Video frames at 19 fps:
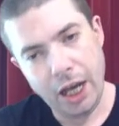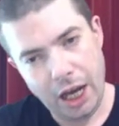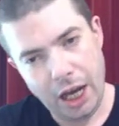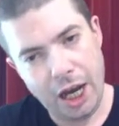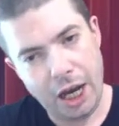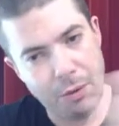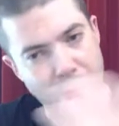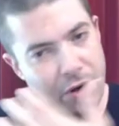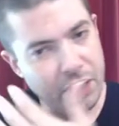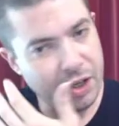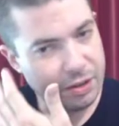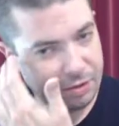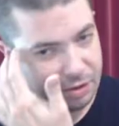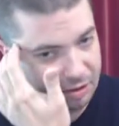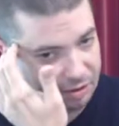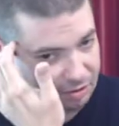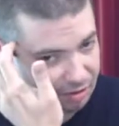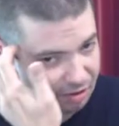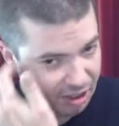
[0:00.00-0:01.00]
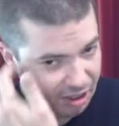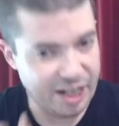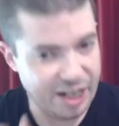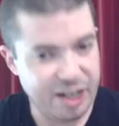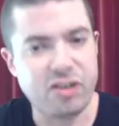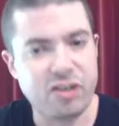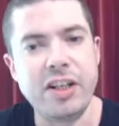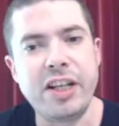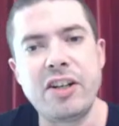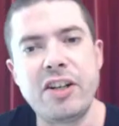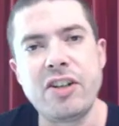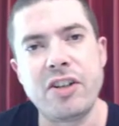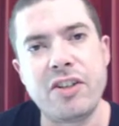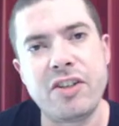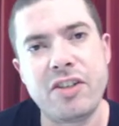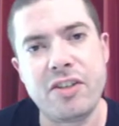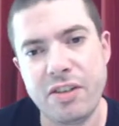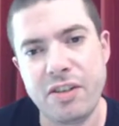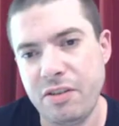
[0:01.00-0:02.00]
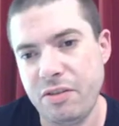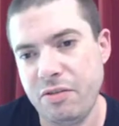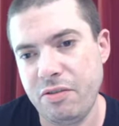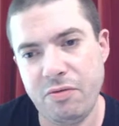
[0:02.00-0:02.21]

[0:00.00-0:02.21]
Arwa literally just